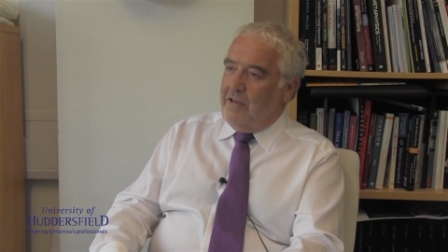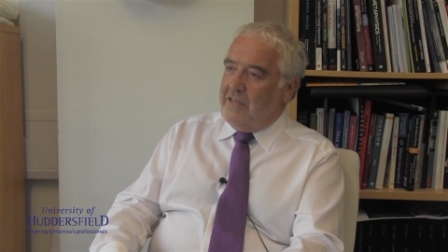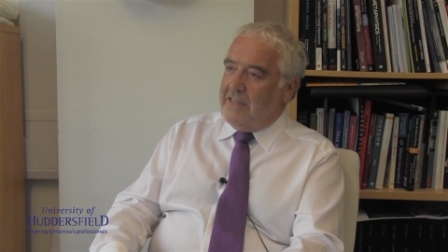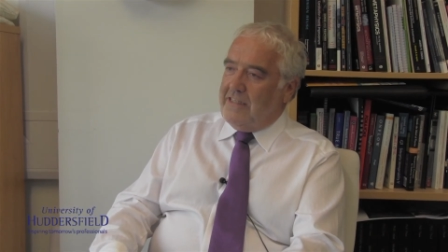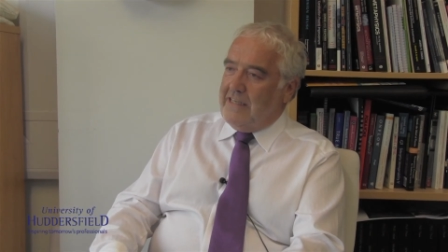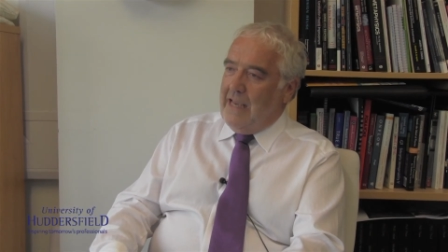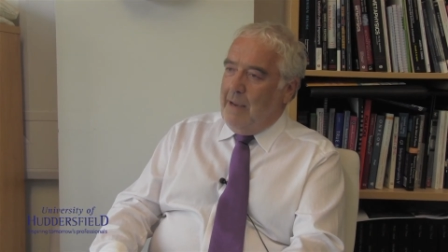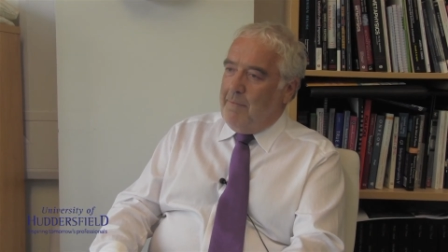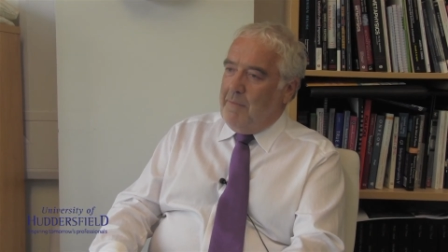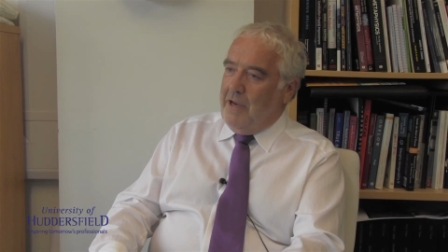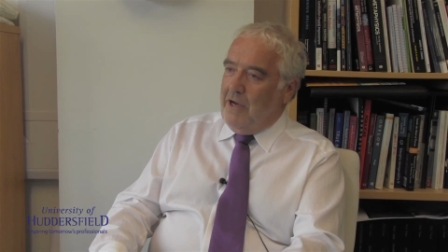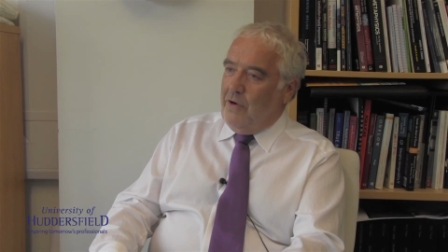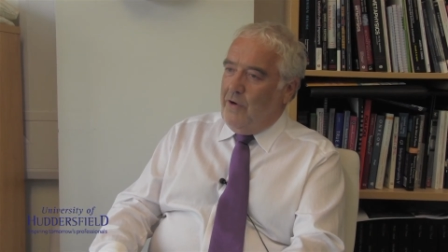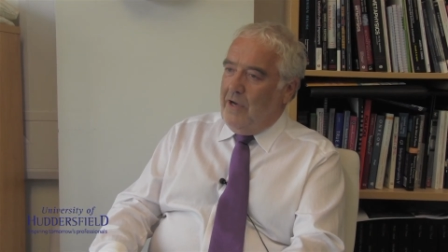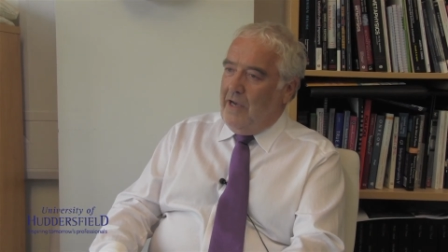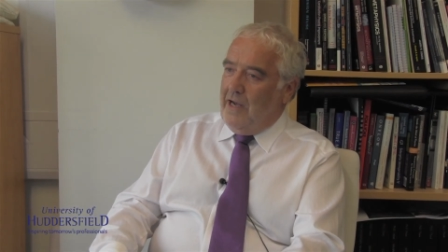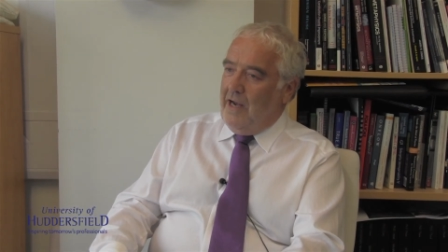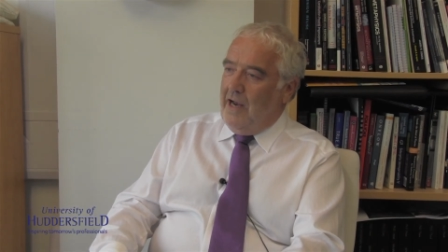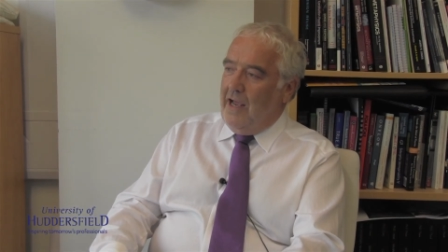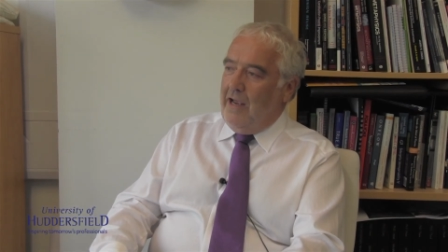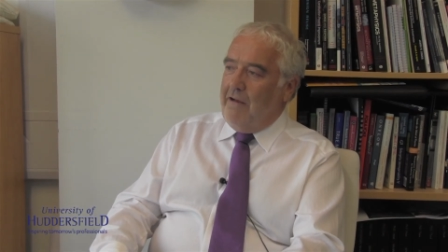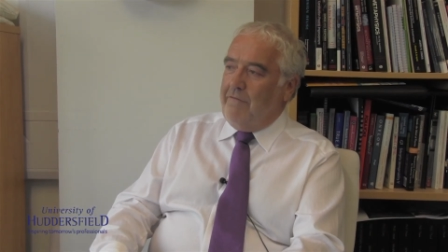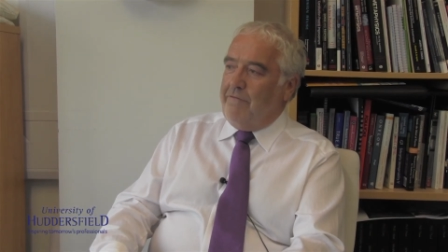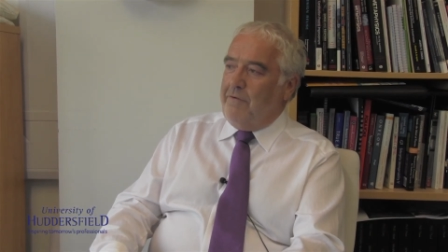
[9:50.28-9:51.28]
a
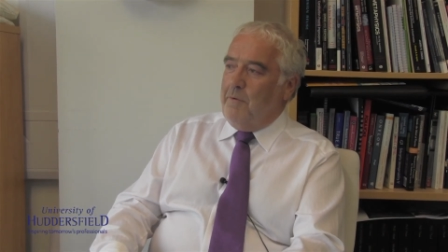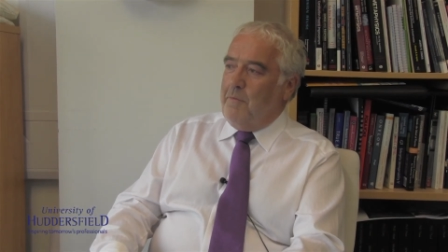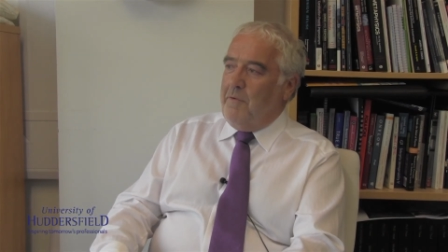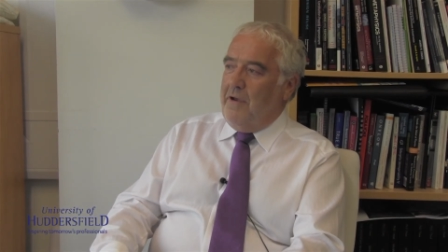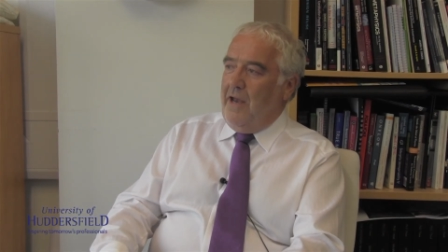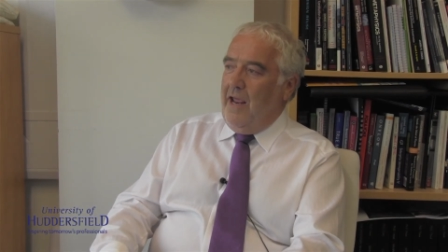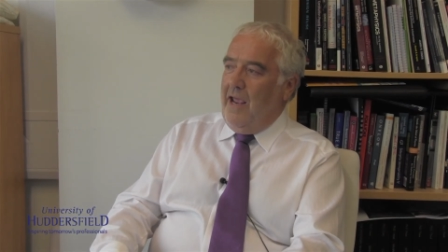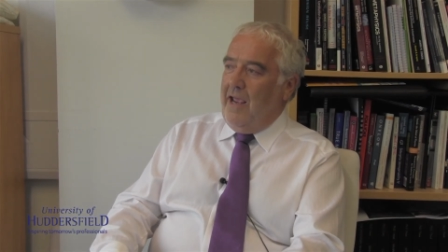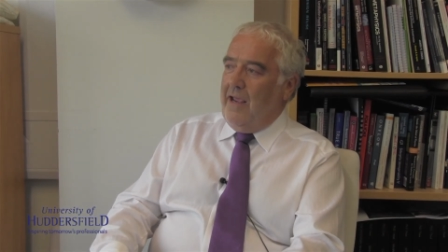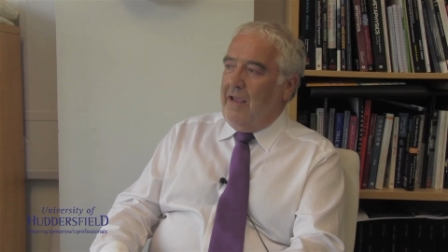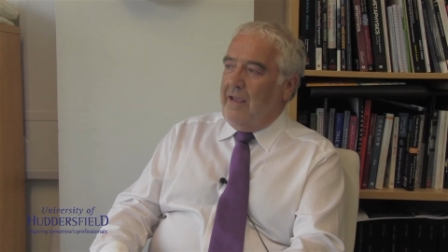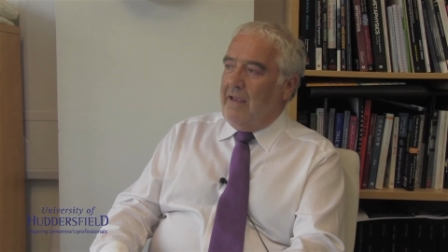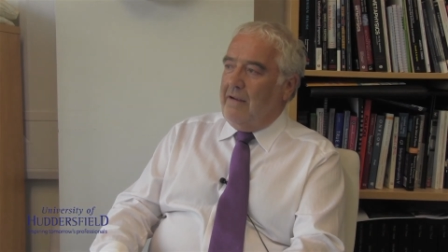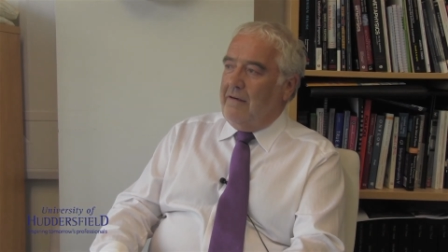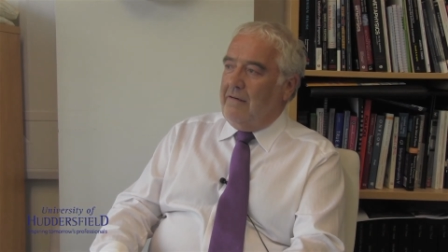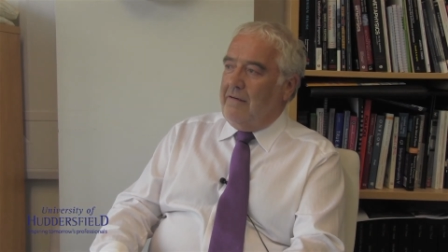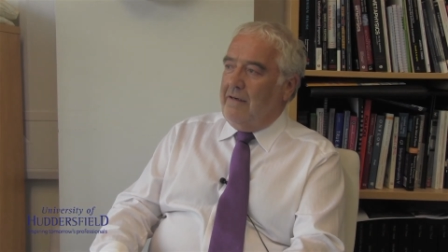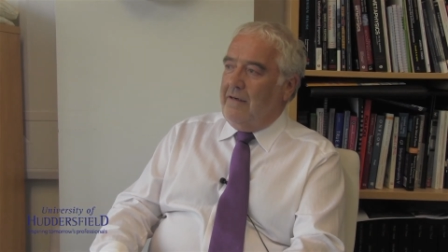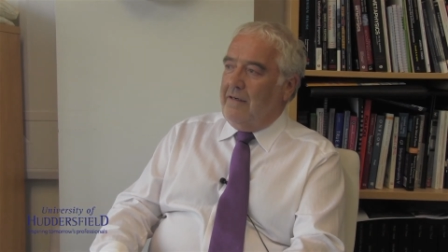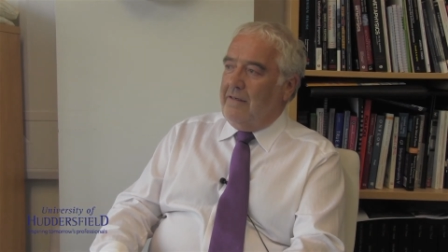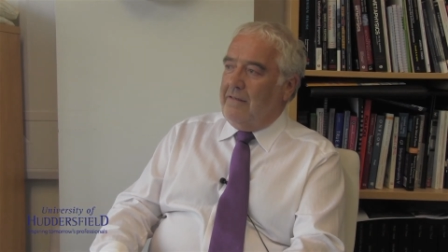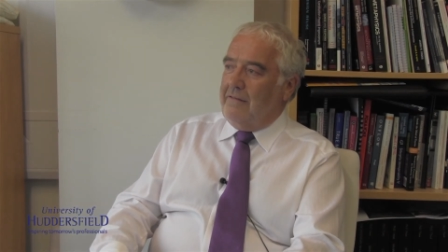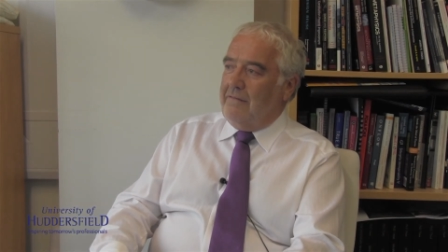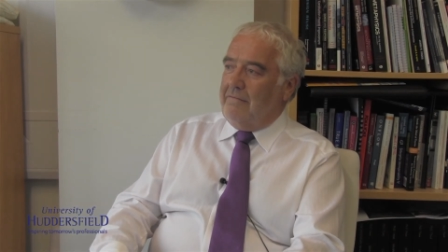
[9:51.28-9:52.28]
semi-green light from DEC,
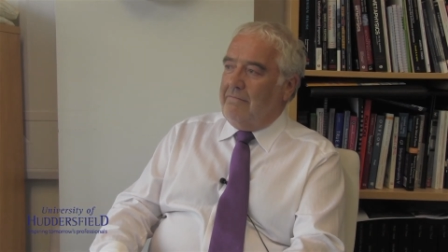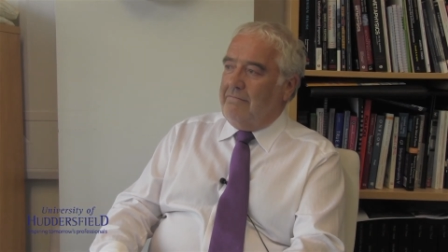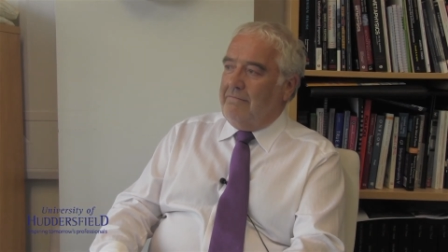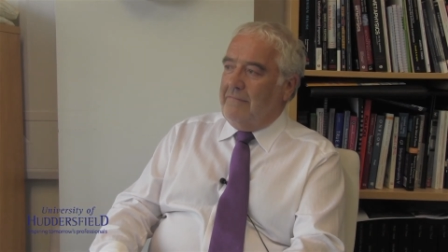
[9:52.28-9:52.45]
right,